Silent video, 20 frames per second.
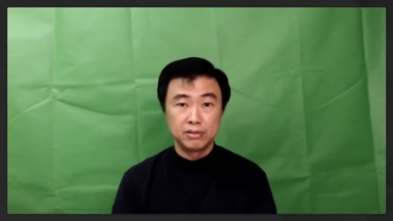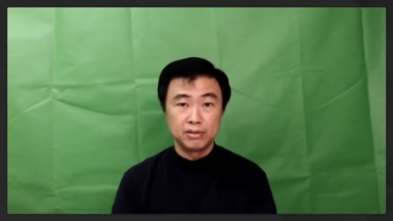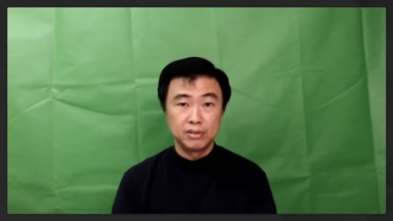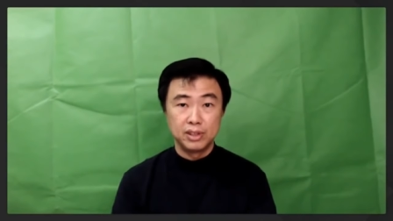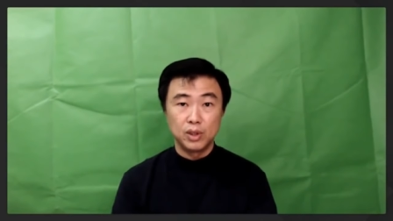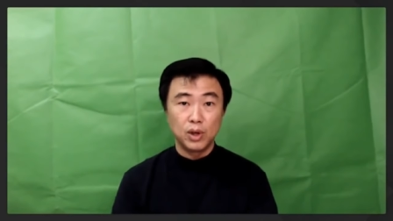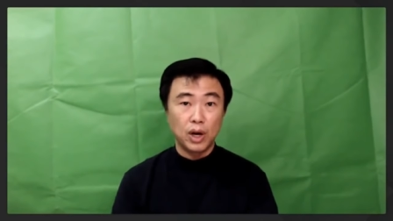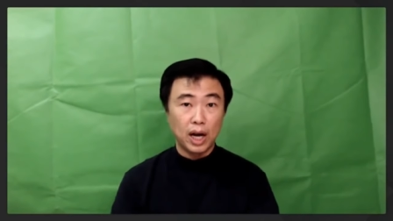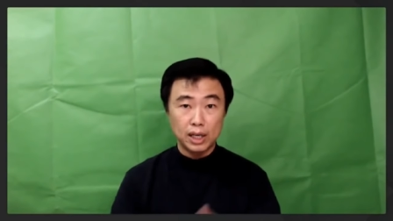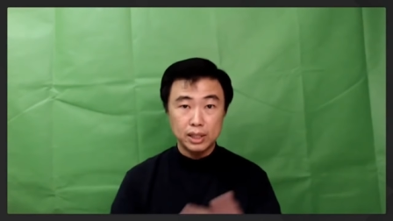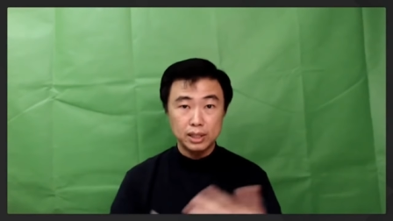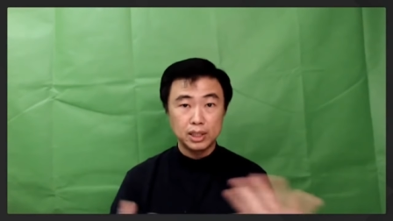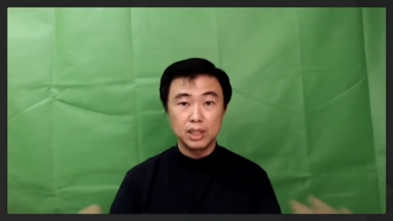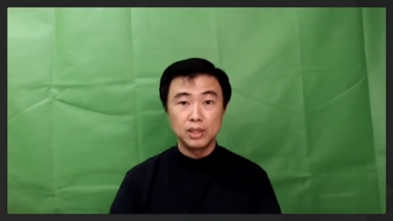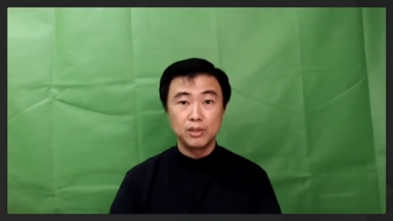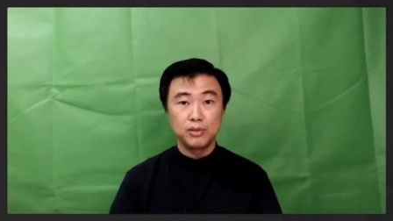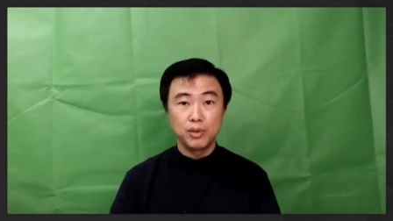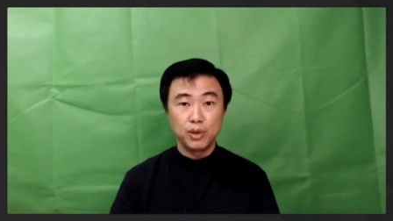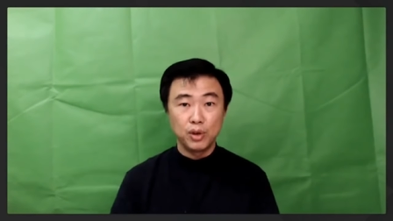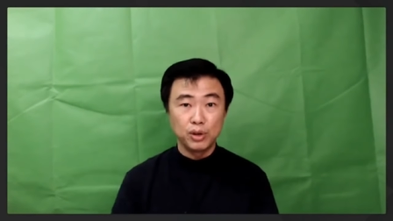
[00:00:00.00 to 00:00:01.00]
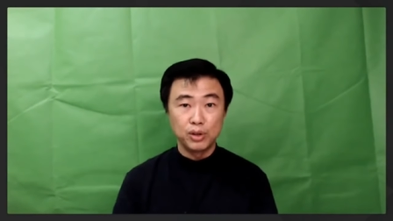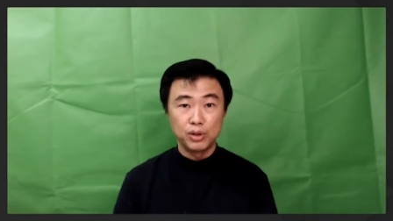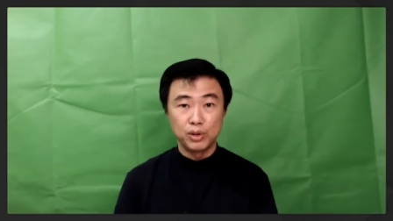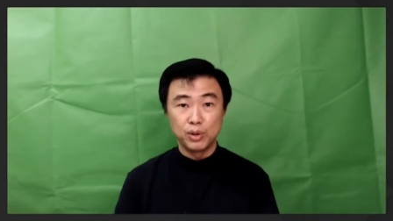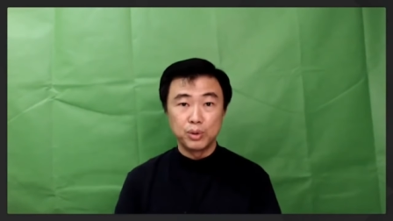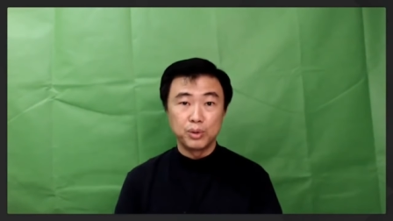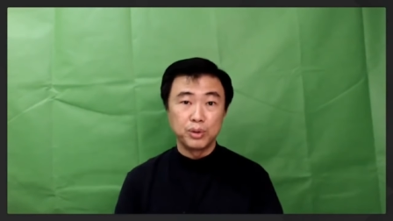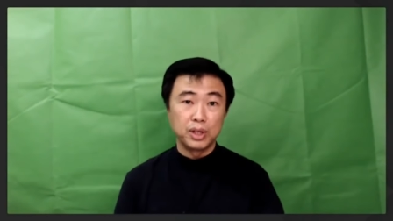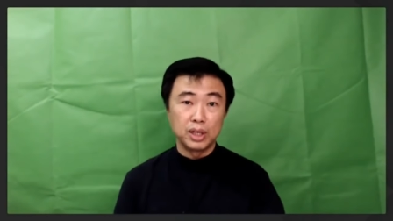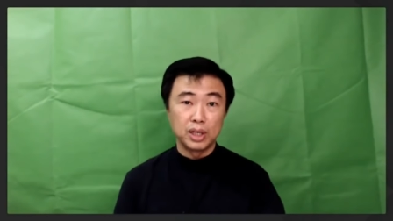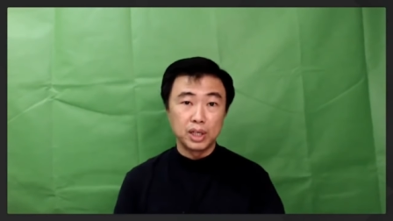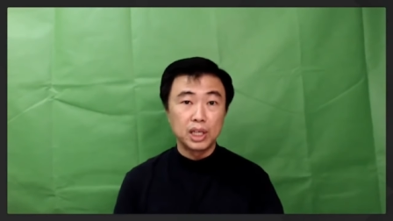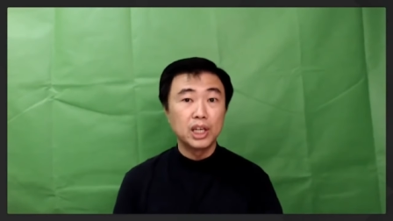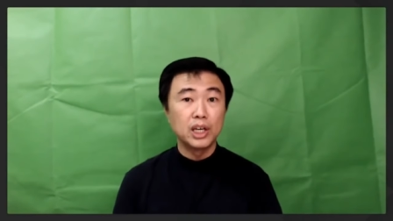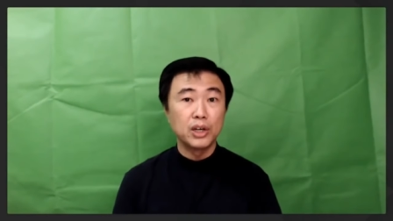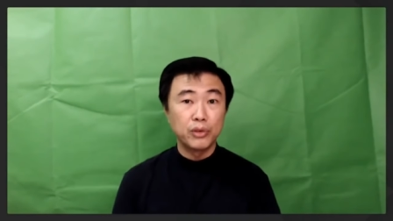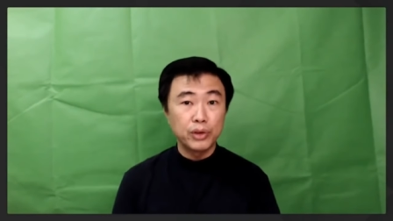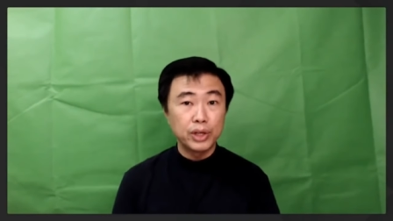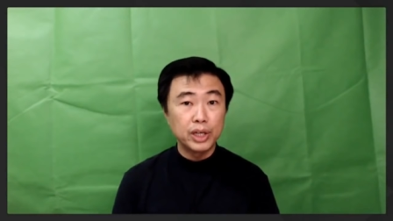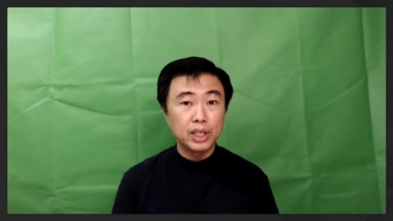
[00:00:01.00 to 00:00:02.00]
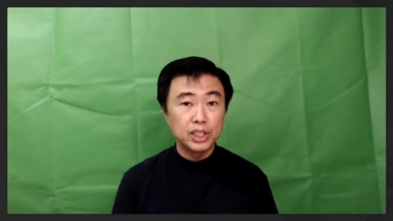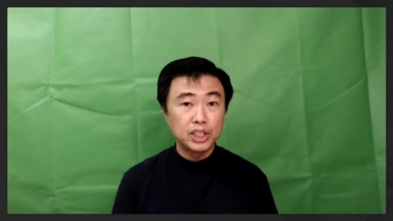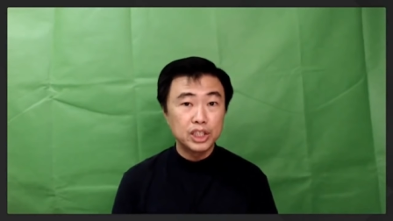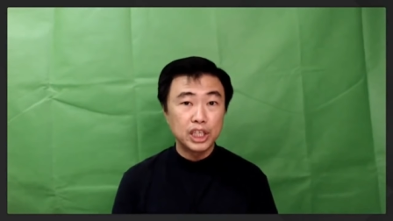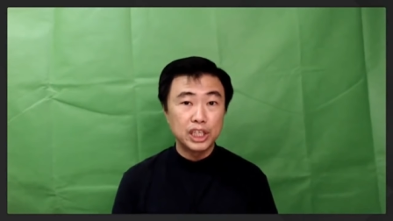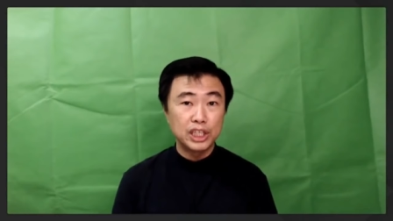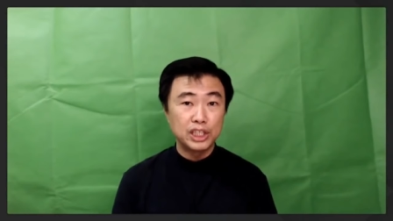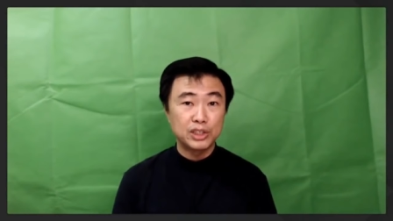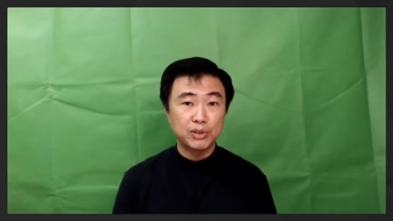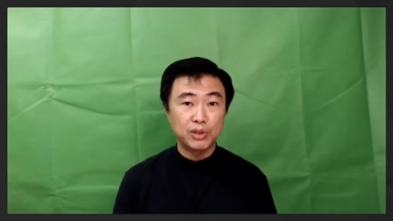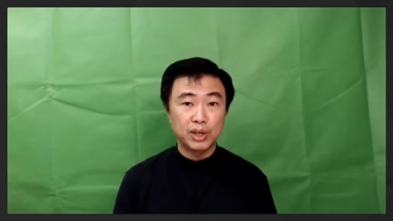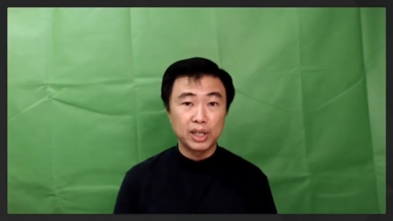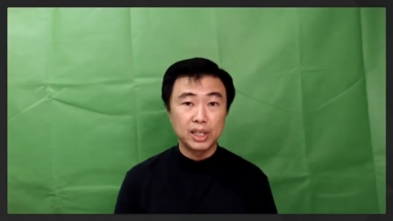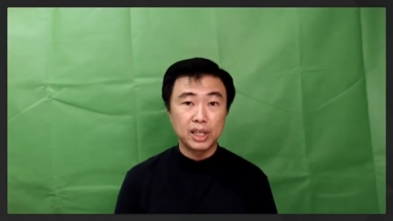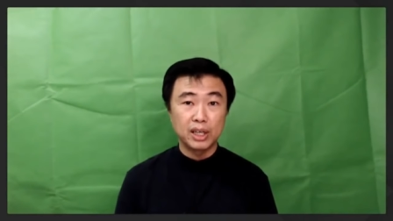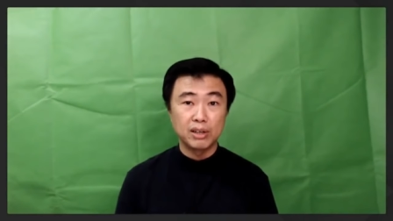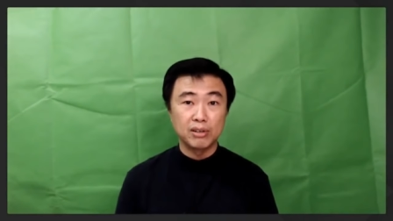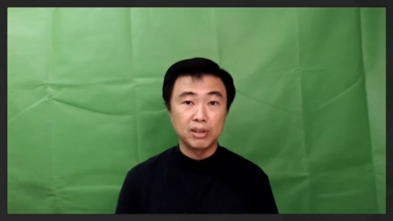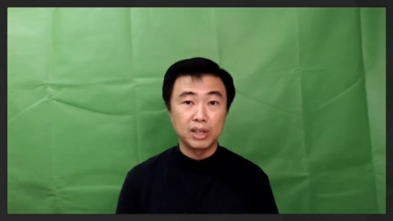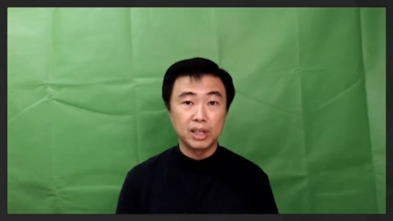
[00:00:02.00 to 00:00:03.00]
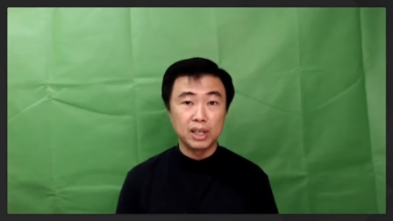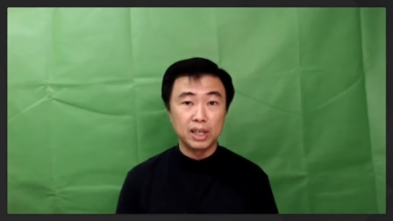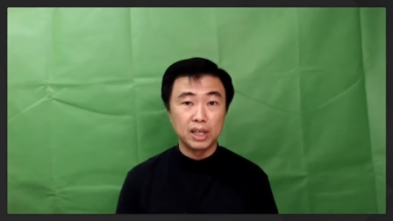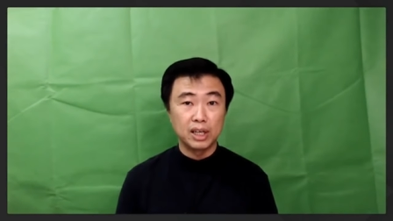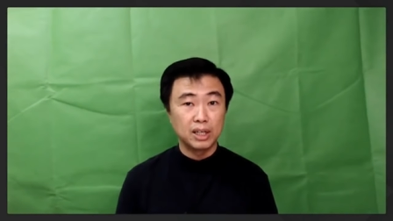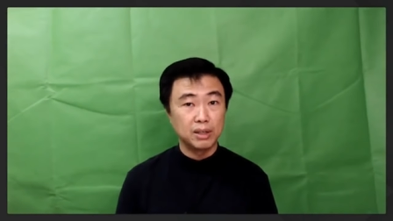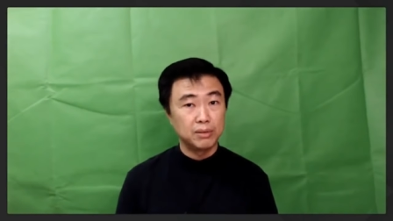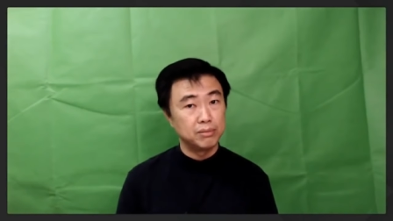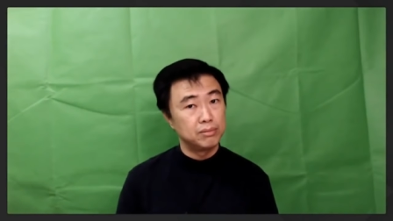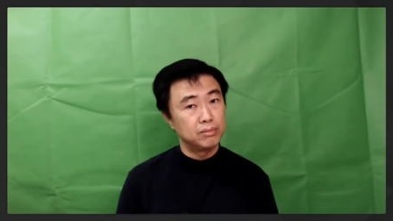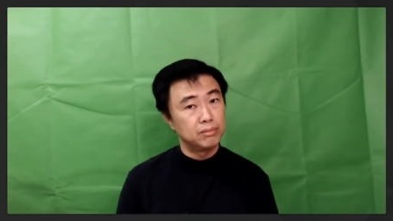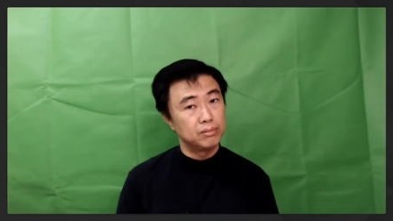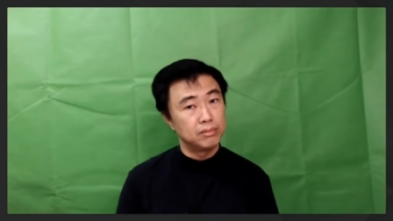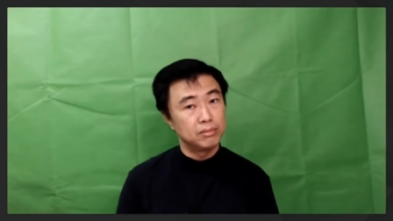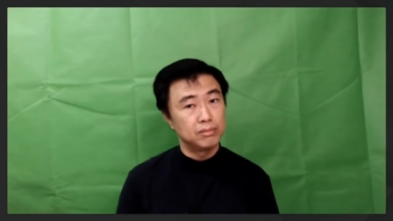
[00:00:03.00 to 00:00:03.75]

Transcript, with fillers: You're asking for, you know, a career change right now, right? Um,